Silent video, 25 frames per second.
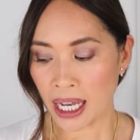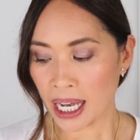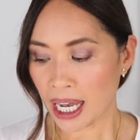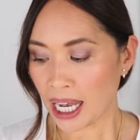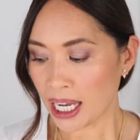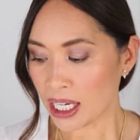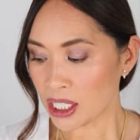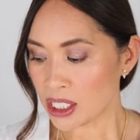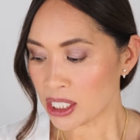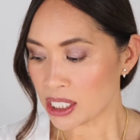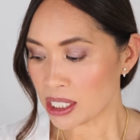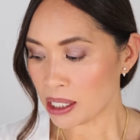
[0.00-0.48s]

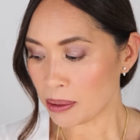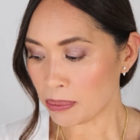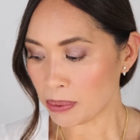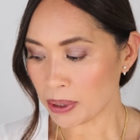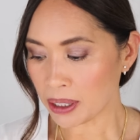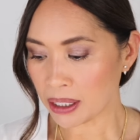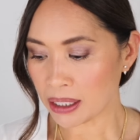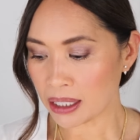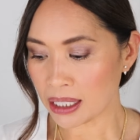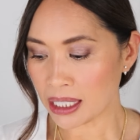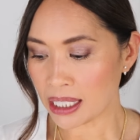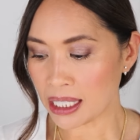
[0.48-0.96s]
I
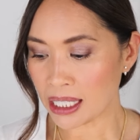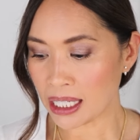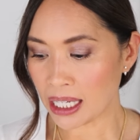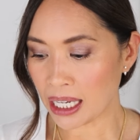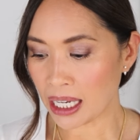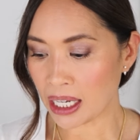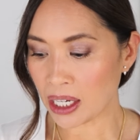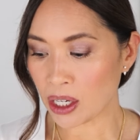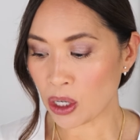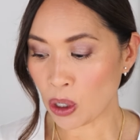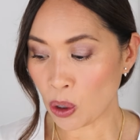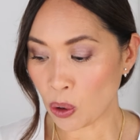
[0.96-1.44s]

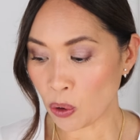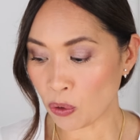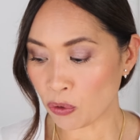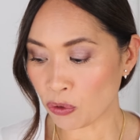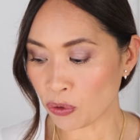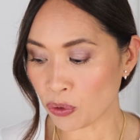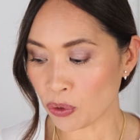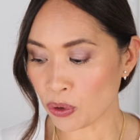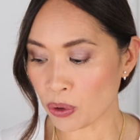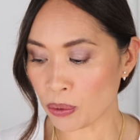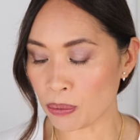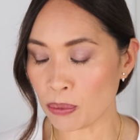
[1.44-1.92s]
typically go
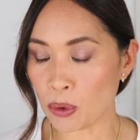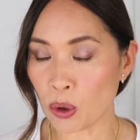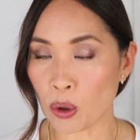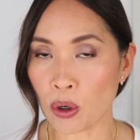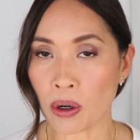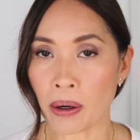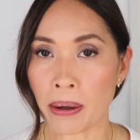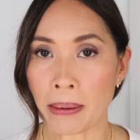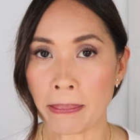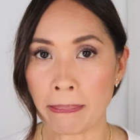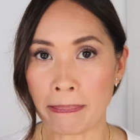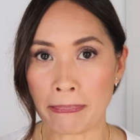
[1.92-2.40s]
for
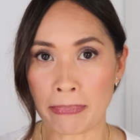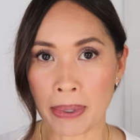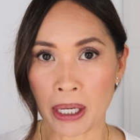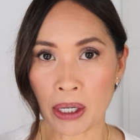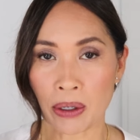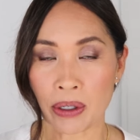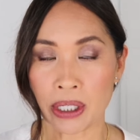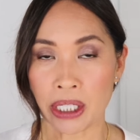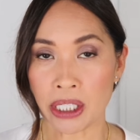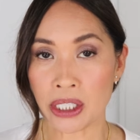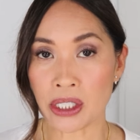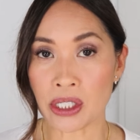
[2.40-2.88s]
more
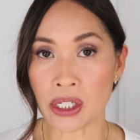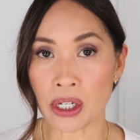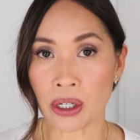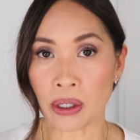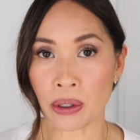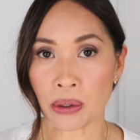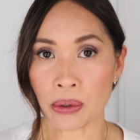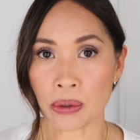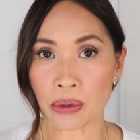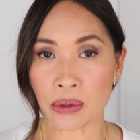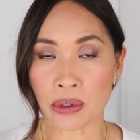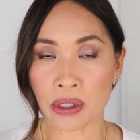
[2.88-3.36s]
berry
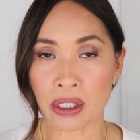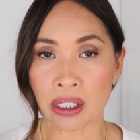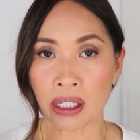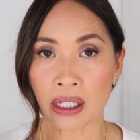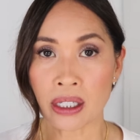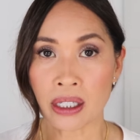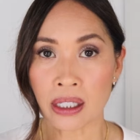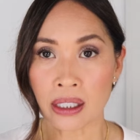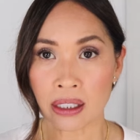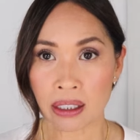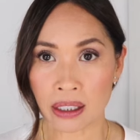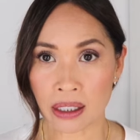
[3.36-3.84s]
toned
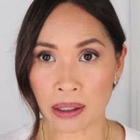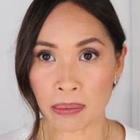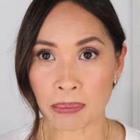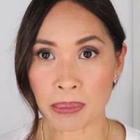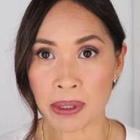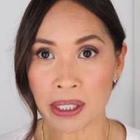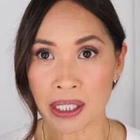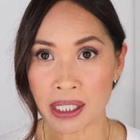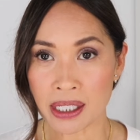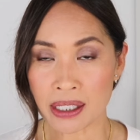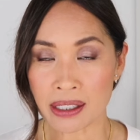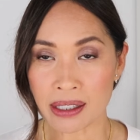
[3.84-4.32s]

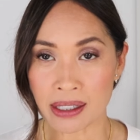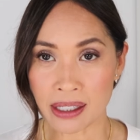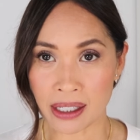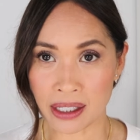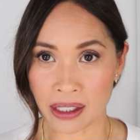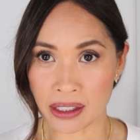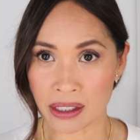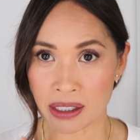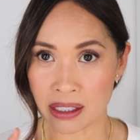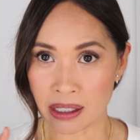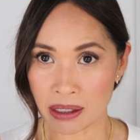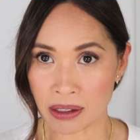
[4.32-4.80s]
lipsticks.
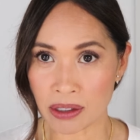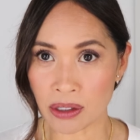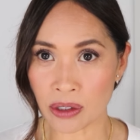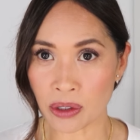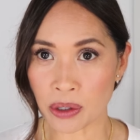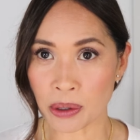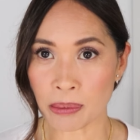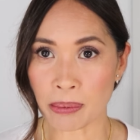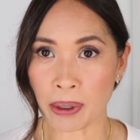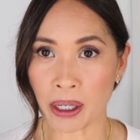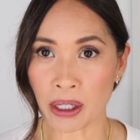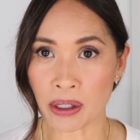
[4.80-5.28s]
They tend to
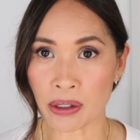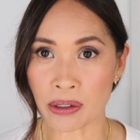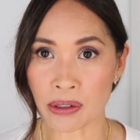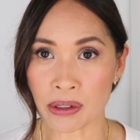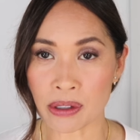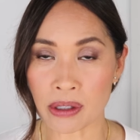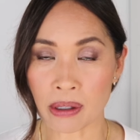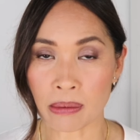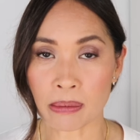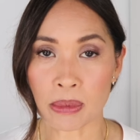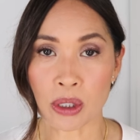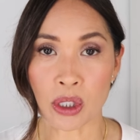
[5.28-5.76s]
look better,
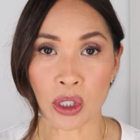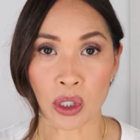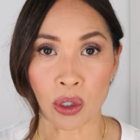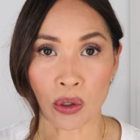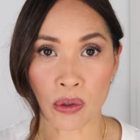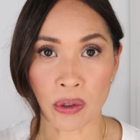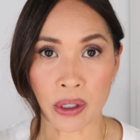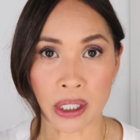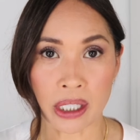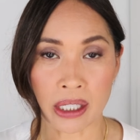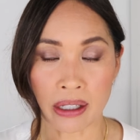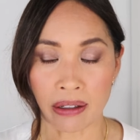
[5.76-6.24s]
some
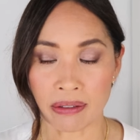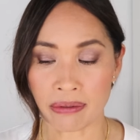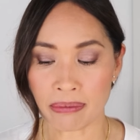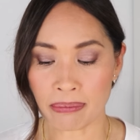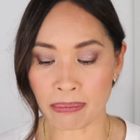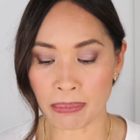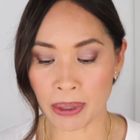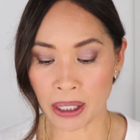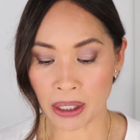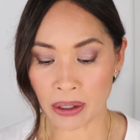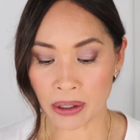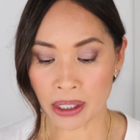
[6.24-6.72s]
degree
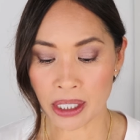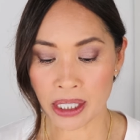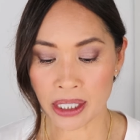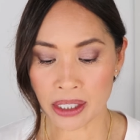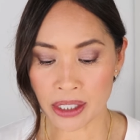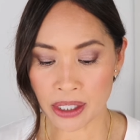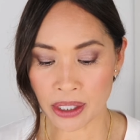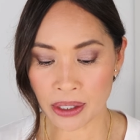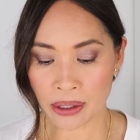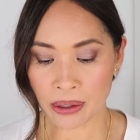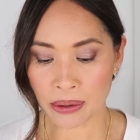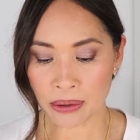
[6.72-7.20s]
of berry
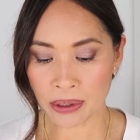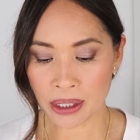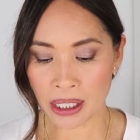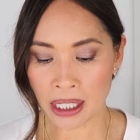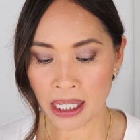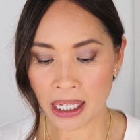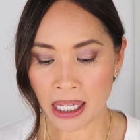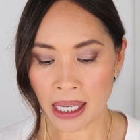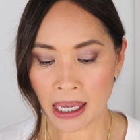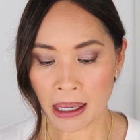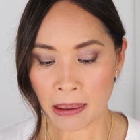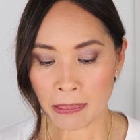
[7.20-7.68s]
tone,
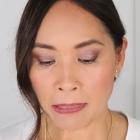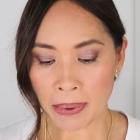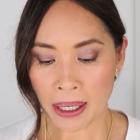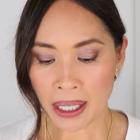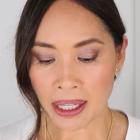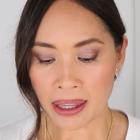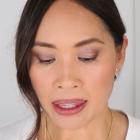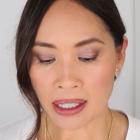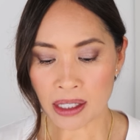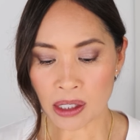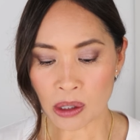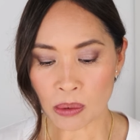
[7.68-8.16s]

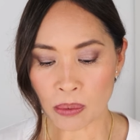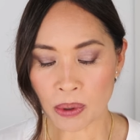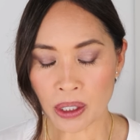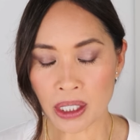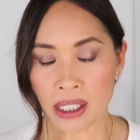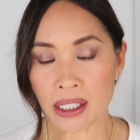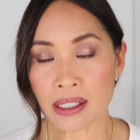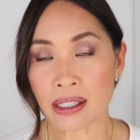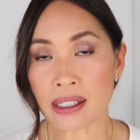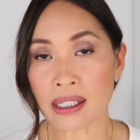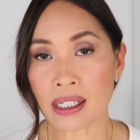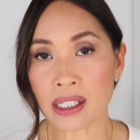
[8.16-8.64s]
but this one
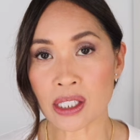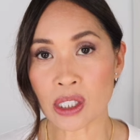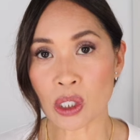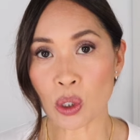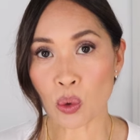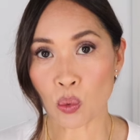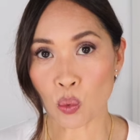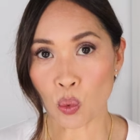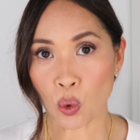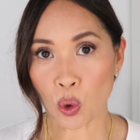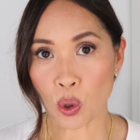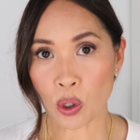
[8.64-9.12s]
is nice
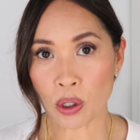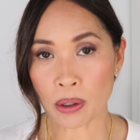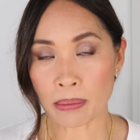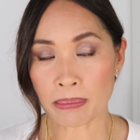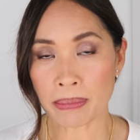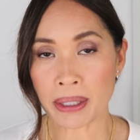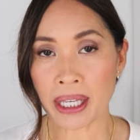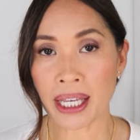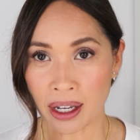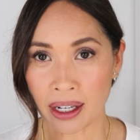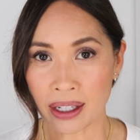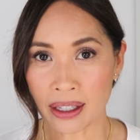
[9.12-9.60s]
and
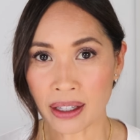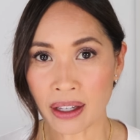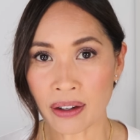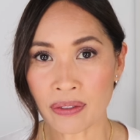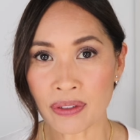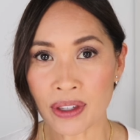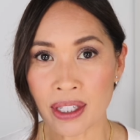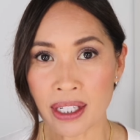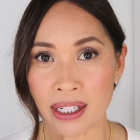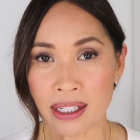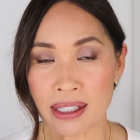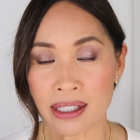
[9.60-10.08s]
warm. I
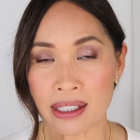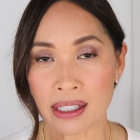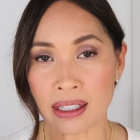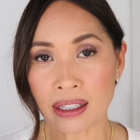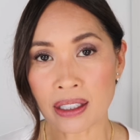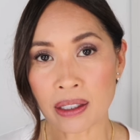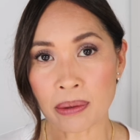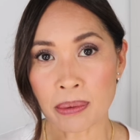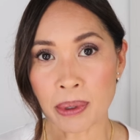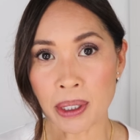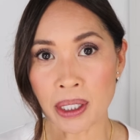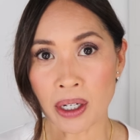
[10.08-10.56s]
love that it's a
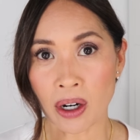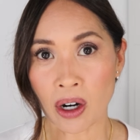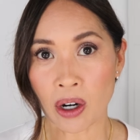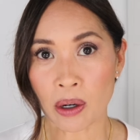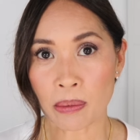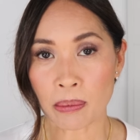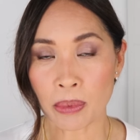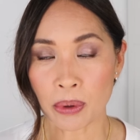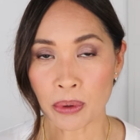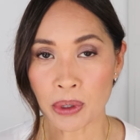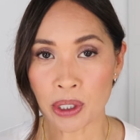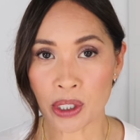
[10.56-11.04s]
little bit
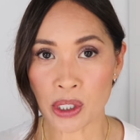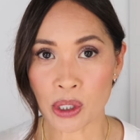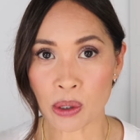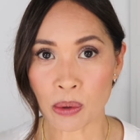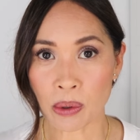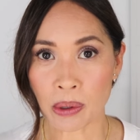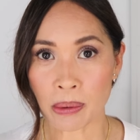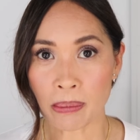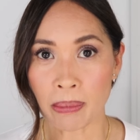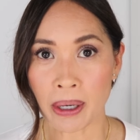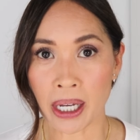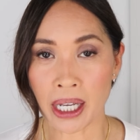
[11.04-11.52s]
harmonious
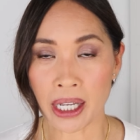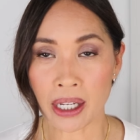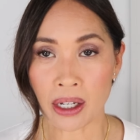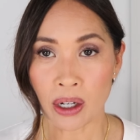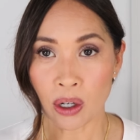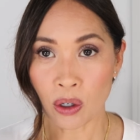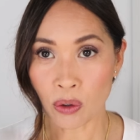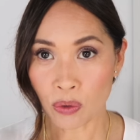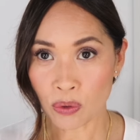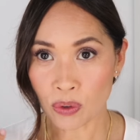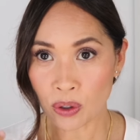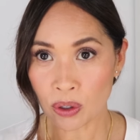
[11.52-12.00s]
with my
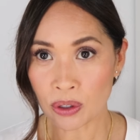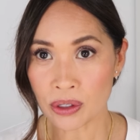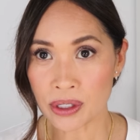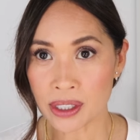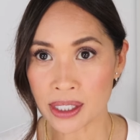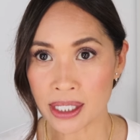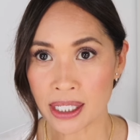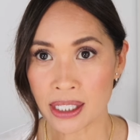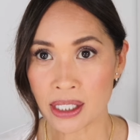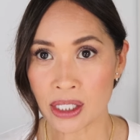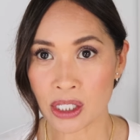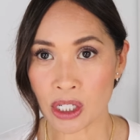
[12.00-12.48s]
overall
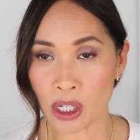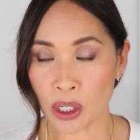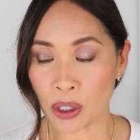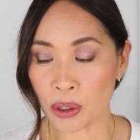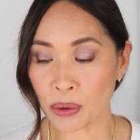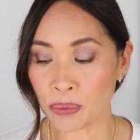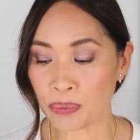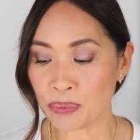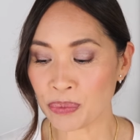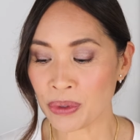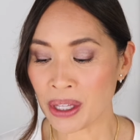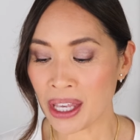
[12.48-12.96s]
skin
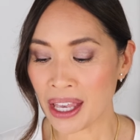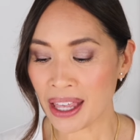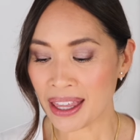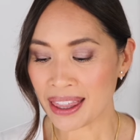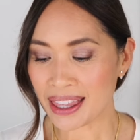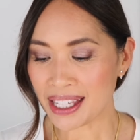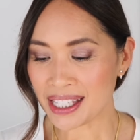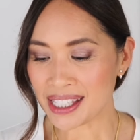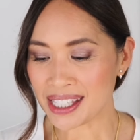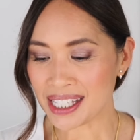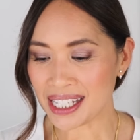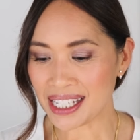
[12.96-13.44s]
tone.
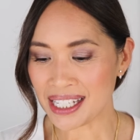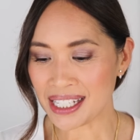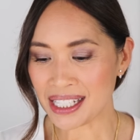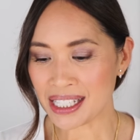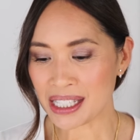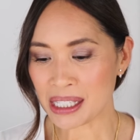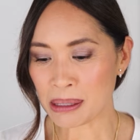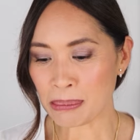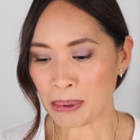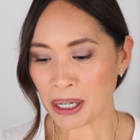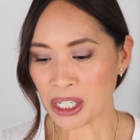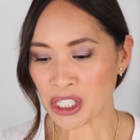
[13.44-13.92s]
This
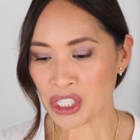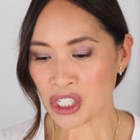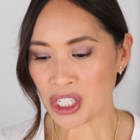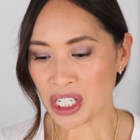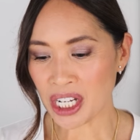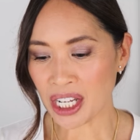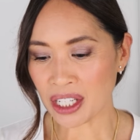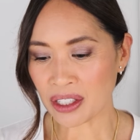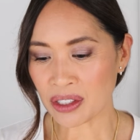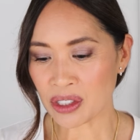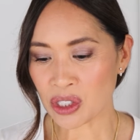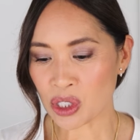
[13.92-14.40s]
is by
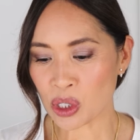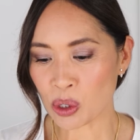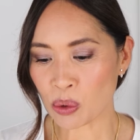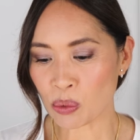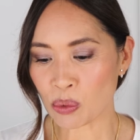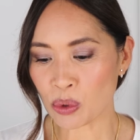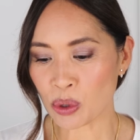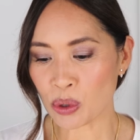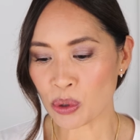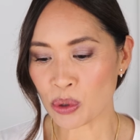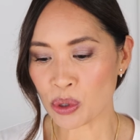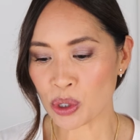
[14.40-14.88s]
Chanel. It's the
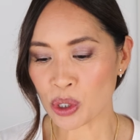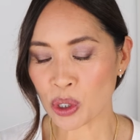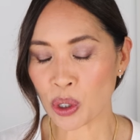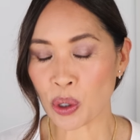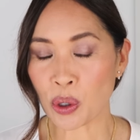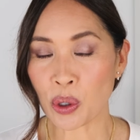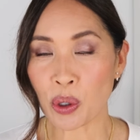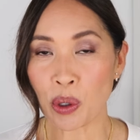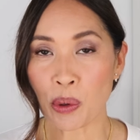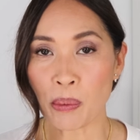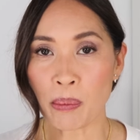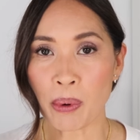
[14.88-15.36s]
Rouge
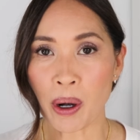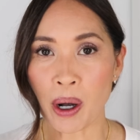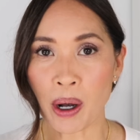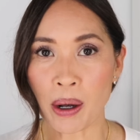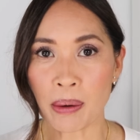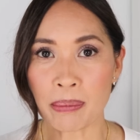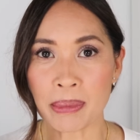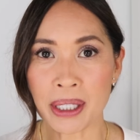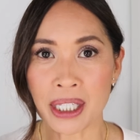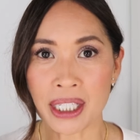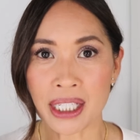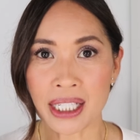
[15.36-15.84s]
Coco
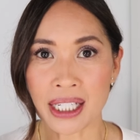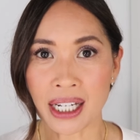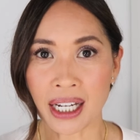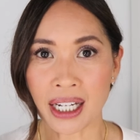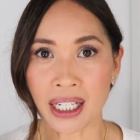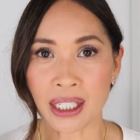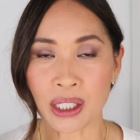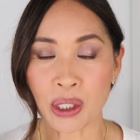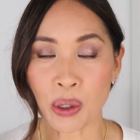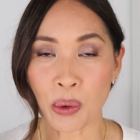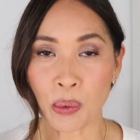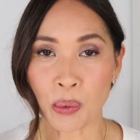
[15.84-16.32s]
Baume in
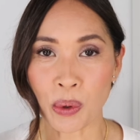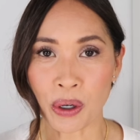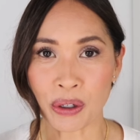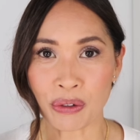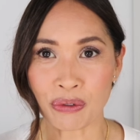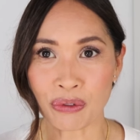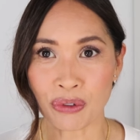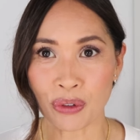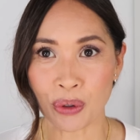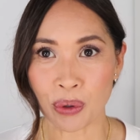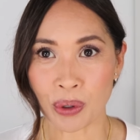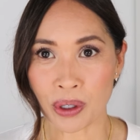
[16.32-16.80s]

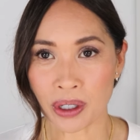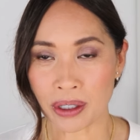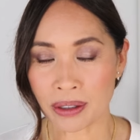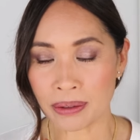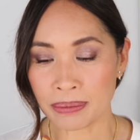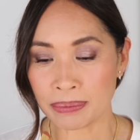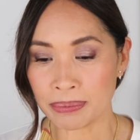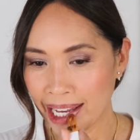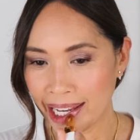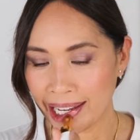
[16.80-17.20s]
914.